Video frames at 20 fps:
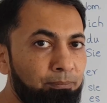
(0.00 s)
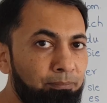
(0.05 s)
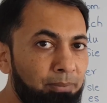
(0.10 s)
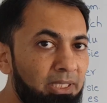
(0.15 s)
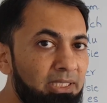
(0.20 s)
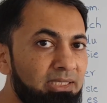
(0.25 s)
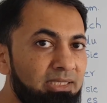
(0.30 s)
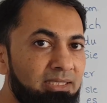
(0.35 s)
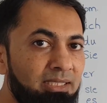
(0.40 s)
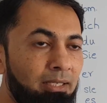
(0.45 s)

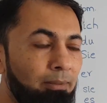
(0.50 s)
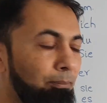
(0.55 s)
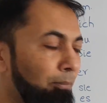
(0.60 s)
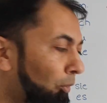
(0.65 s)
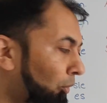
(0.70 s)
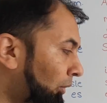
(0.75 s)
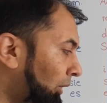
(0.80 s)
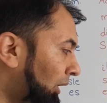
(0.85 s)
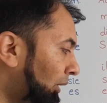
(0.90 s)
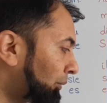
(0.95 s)
personal
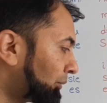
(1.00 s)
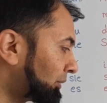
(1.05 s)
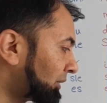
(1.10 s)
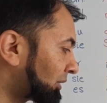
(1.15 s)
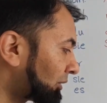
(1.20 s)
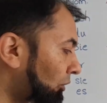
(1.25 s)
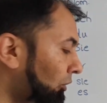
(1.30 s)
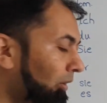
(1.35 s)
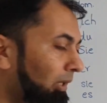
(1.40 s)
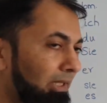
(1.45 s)

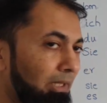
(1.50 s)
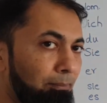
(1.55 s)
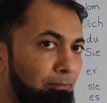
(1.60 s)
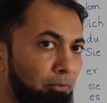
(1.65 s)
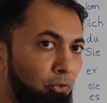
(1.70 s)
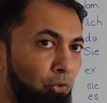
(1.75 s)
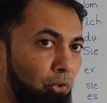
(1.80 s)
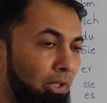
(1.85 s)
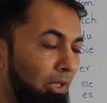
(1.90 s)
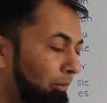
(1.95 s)
pronouns or the
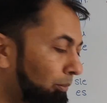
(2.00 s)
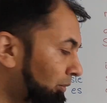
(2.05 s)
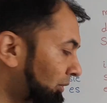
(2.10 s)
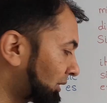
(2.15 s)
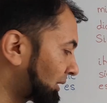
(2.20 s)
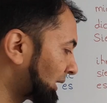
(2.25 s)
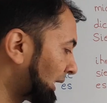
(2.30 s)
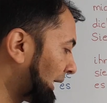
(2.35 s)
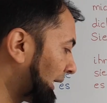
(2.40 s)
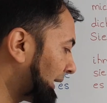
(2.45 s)

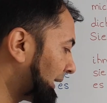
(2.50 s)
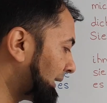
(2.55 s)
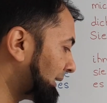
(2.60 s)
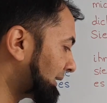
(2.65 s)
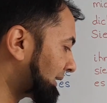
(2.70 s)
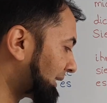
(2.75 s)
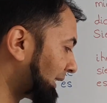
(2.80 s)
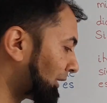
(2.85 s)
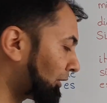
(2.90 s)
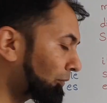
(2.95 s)
pronouns
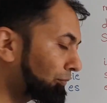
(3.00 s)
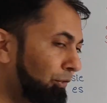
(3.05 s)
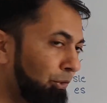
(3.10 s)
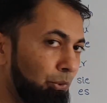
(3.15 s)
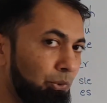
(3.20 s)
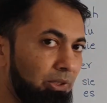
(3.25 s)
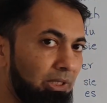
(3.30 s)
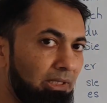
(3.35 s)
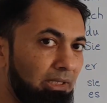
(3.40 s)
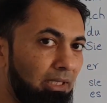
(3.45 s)
instead of
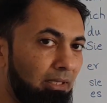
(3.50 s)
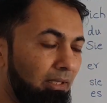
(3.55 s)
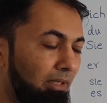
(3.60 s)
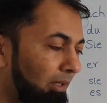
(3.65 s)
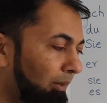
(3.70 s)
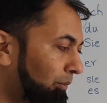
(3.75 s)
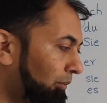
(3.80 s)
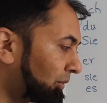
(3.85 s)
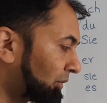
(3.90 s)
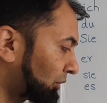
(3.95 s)
using the
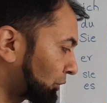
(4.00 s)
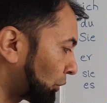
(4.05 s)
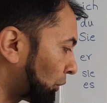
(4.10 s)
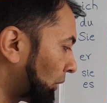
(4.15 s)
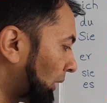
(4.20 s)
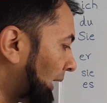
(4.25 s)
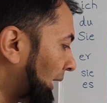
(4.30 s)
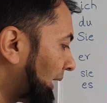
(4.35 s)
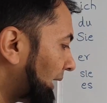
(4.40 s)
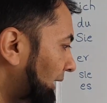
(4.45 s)
noun.
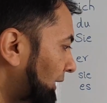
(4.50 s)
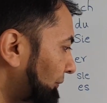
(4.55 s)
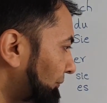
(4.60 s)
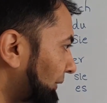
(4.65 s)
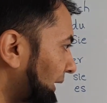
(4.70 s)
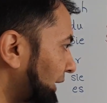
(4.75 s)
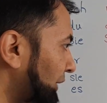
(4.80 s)
So if I